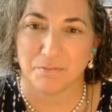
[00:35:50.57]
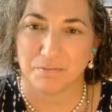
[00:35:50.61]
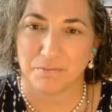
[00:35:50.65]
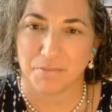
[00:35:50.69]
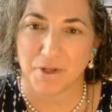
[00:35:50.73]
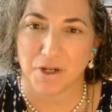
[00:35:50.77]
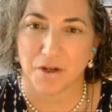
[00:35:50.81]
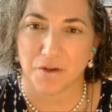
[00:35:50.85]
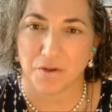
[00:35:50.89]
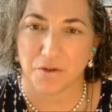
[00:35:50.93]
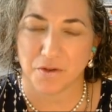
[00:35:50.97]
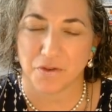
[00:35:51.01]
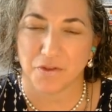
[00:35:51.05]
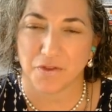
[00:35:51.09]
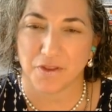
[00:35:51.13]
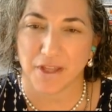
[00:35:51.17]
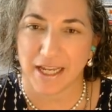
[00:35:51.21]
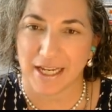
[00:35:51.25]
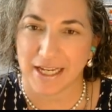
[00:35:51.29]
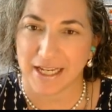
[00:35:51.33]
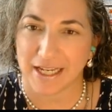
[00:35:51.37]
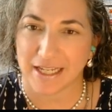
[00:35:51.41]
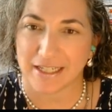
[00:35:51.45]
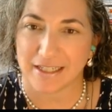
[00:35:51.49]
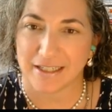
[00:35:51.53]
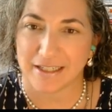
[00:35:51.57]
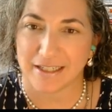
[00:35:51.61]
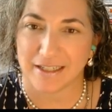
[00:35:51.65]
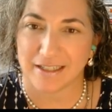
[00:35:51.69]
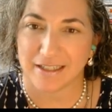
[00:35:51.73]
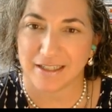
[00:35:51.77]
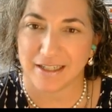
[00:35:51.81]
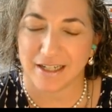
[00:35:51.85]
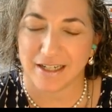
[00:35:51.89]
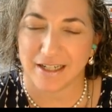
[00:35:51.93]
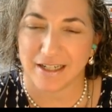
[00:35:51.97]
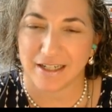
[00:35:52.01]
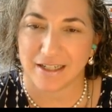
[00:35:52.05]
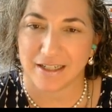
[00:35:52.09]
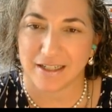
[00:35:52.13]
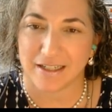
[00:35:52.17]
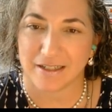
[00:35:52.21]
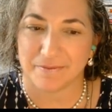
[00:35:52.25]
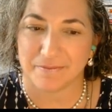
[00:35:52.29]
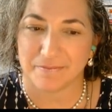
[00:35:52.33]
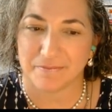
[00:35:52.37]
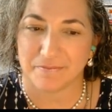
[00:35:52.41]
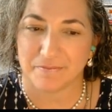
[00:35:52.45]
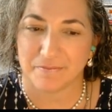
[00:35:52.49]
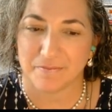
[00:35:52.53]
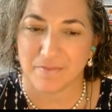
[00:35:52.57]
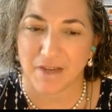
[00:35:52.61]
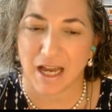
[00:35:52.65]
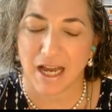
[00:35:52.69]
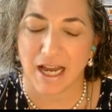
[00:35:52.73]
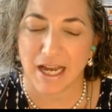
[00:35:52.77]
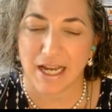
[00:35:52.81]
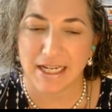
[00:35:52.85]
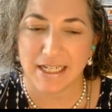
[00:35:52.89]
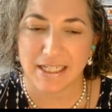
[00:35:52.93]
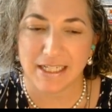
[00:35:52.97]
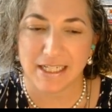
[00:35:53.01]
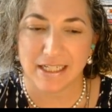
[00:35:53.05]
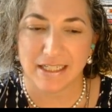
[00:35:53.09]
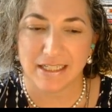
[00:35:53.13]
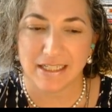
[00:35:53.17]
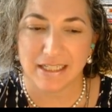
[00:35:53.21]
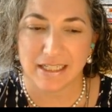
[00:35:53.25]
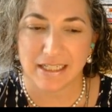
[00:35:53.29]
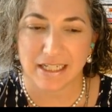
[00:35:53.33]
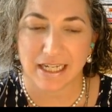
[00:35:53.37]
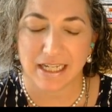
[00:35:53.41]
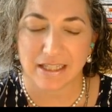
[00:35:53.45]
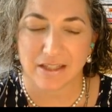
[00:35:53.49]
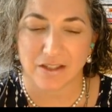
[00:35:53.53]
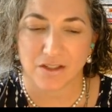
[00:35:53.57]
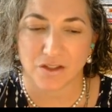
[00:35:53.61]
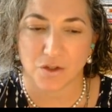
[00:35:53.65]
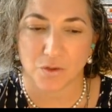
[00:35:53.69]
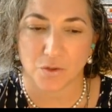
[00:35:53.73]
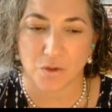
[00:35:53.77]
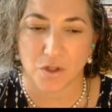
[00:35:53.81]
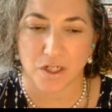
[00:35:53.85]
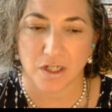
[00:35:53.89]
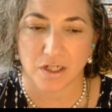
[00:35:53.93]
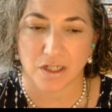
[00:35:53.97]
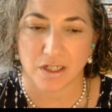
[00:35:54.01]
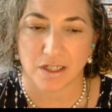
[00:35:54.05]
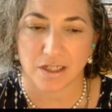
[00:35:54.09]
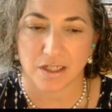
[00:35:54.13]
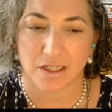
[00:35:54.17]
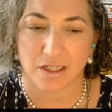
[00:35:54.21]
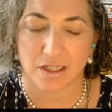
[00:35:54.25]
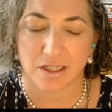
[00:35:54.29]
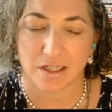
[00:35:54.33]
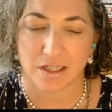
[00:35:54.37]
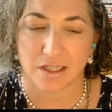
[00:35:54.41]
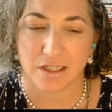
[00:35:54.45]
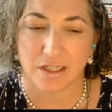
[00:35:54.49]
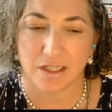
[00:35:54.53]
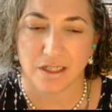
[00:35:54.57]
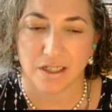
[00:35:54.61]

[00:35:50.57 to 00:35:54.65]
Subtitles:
Both. And I tend to get sore